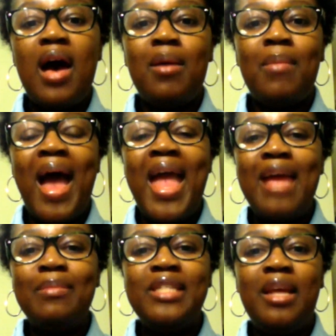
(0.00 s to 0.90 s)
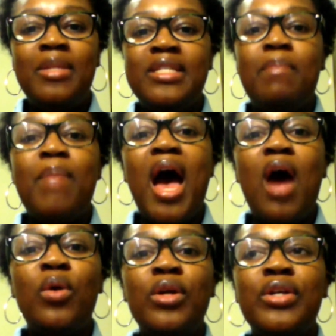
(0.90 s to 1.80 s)
I am statements
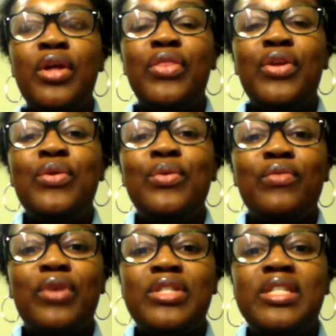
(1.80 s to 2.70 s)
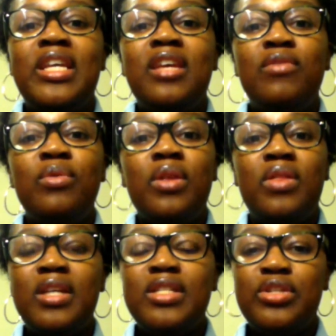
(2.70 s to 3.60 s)
empower the universe to give you the
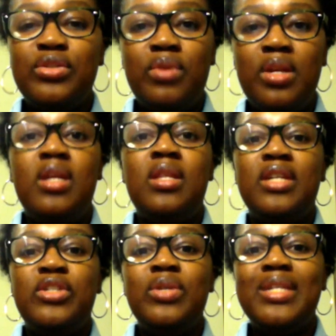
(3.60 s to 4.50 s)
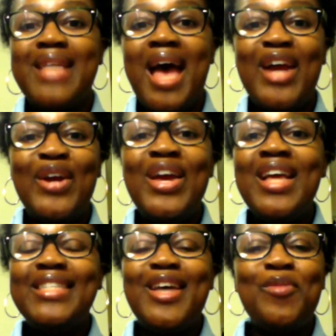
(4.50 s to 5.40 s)
things that you need, that you desire,
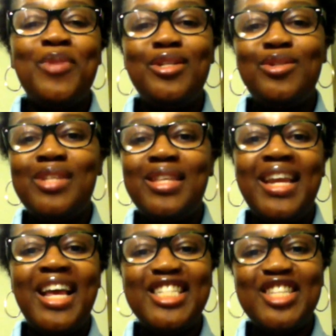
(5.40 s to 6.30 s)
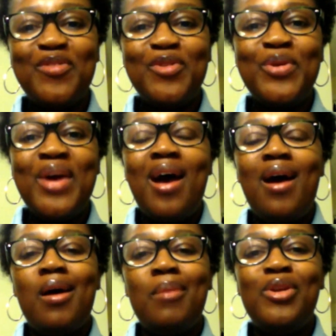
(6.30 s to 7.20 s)
to help get you to the next level.
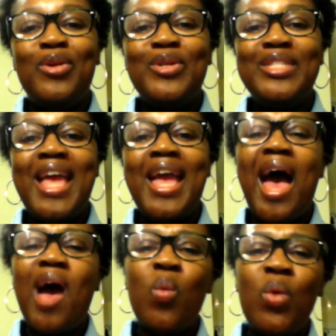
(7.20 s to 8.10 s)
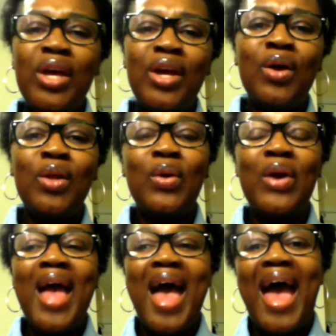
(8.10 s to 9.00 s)
Saying I will or
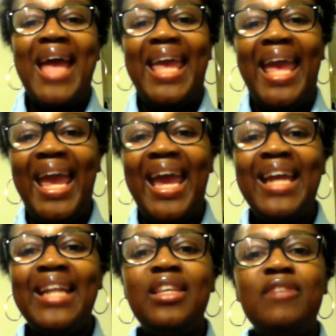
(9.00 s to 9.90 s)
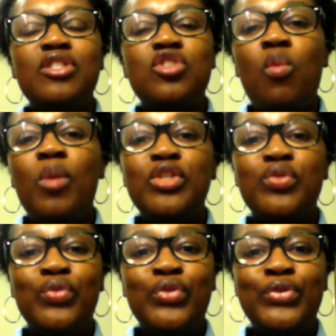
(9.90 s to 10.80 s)
I can leaves so much
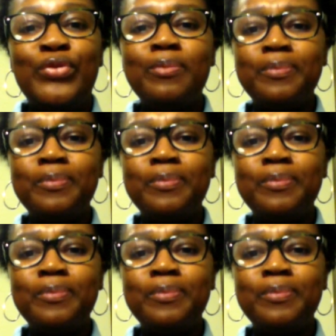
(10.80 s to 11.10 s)
room